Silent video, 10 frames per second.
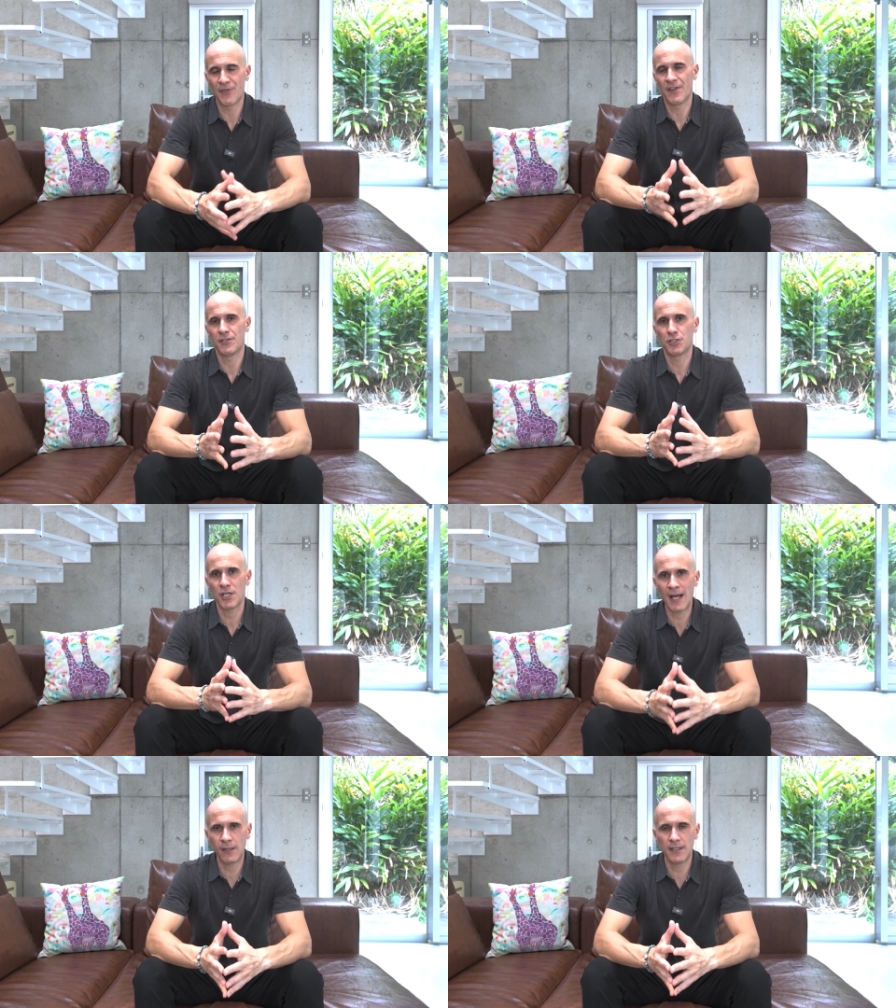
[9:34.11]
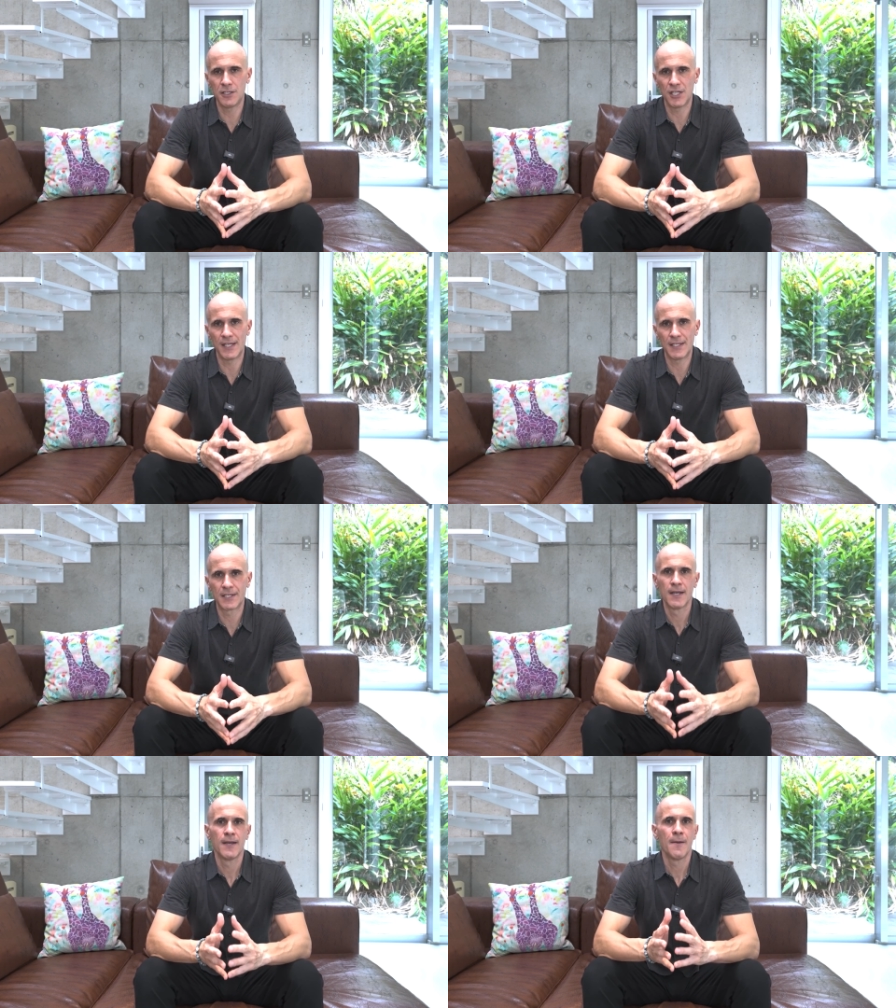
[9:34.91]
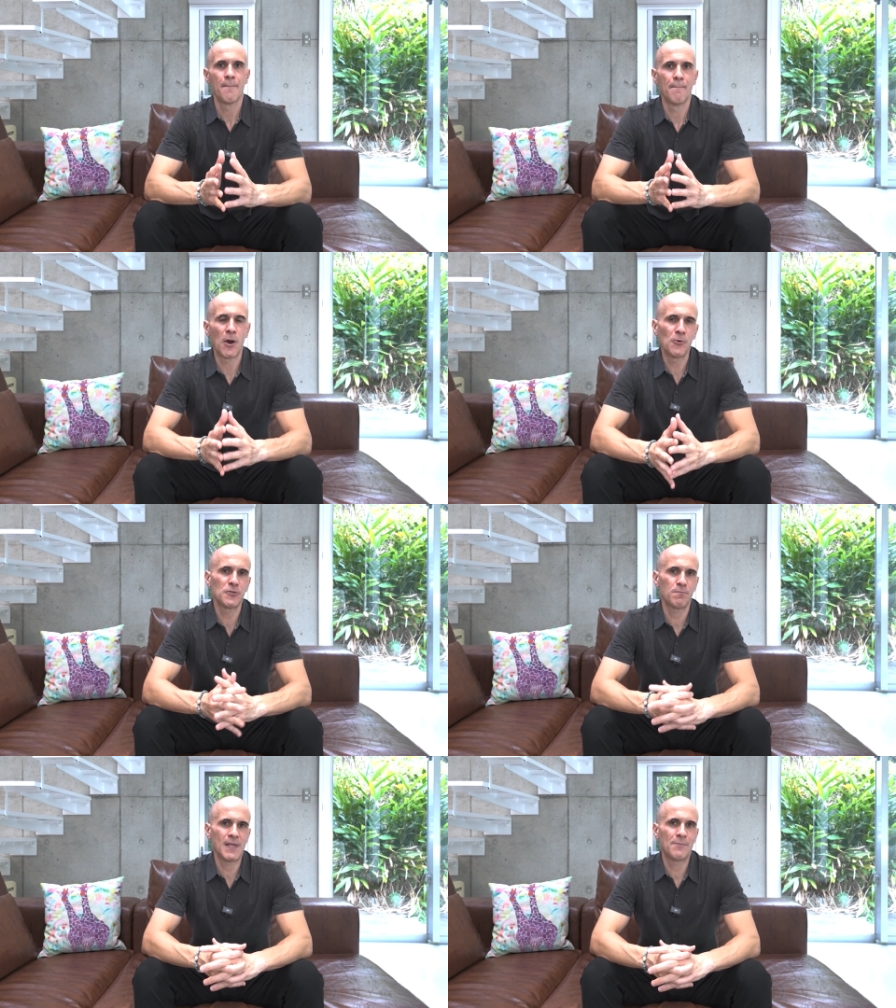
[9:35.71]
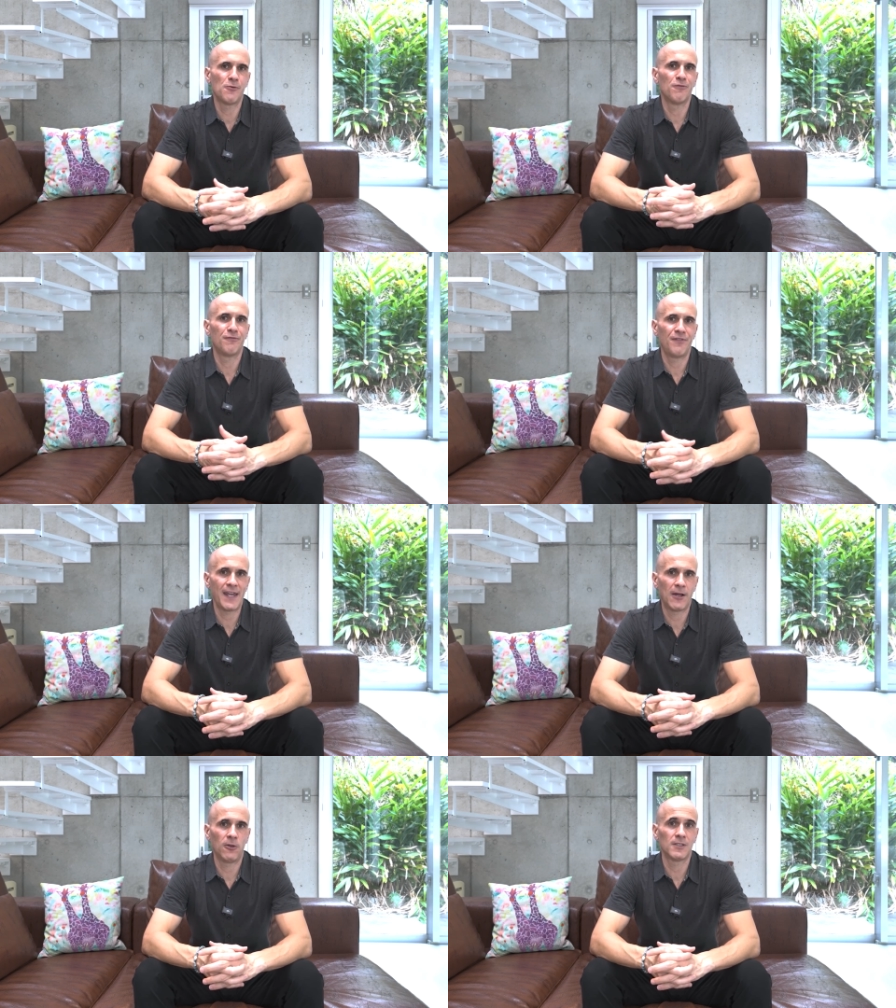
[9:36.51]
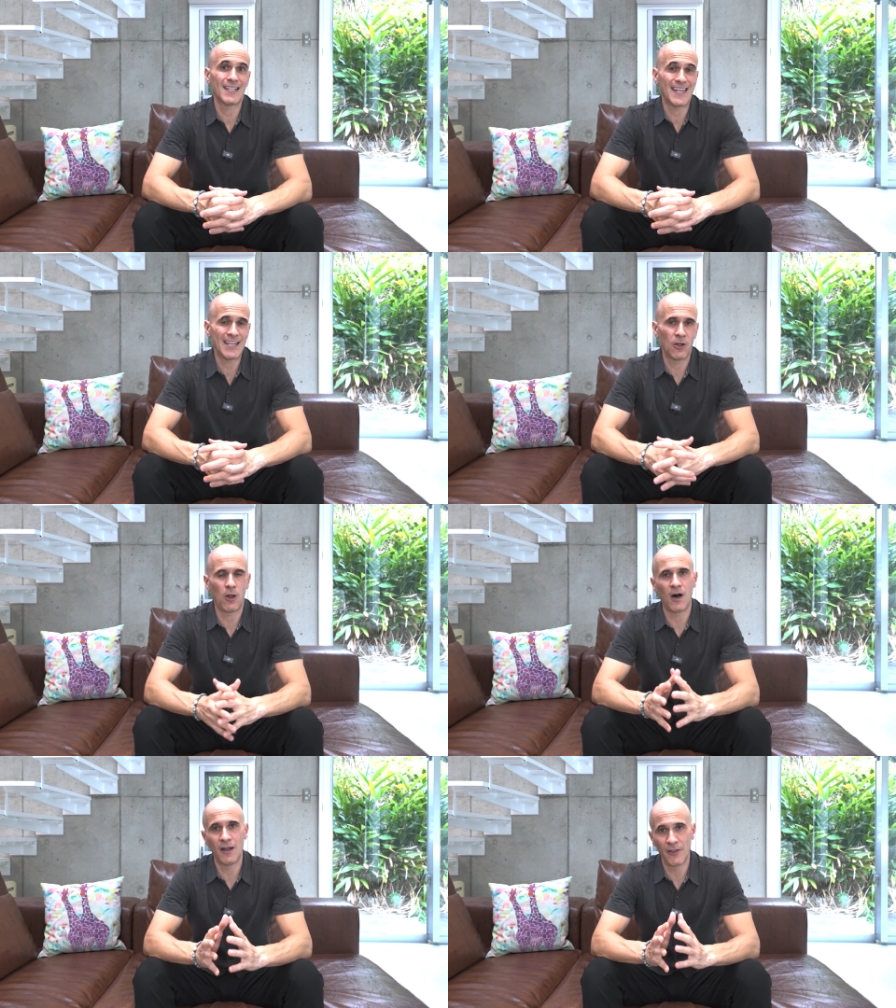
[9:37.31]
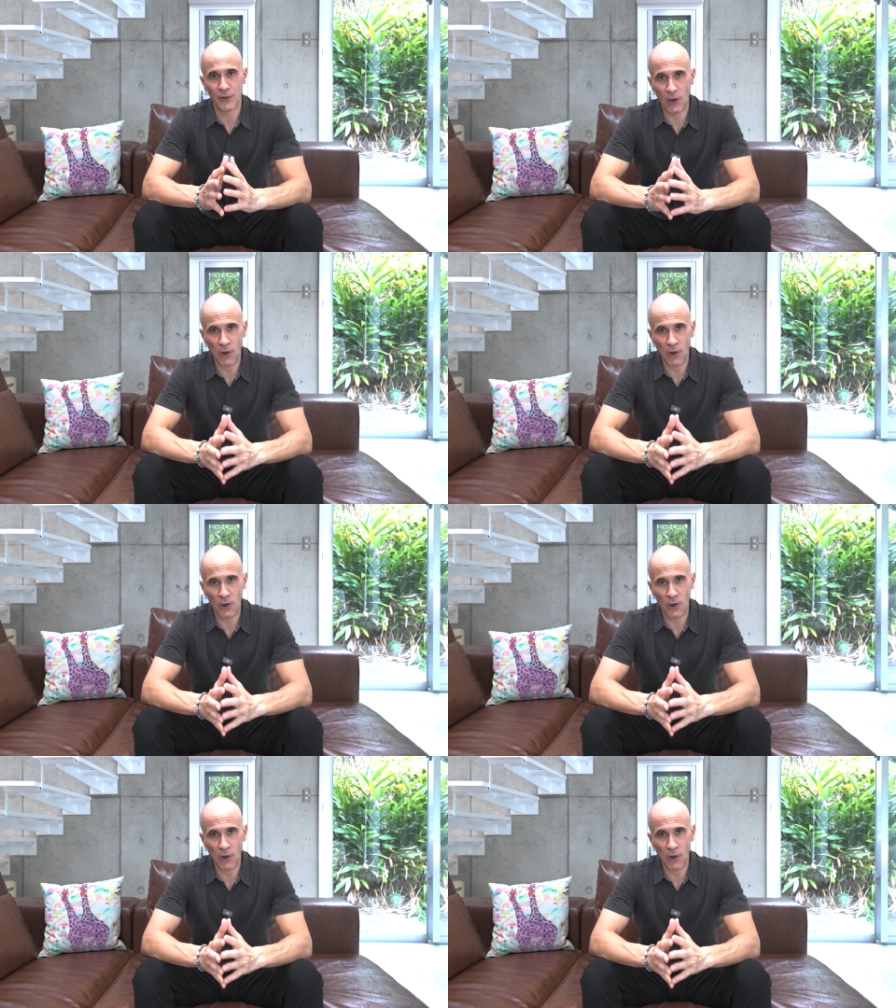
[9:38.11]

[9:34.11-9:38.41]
But the challenge is, most people fail to heal on their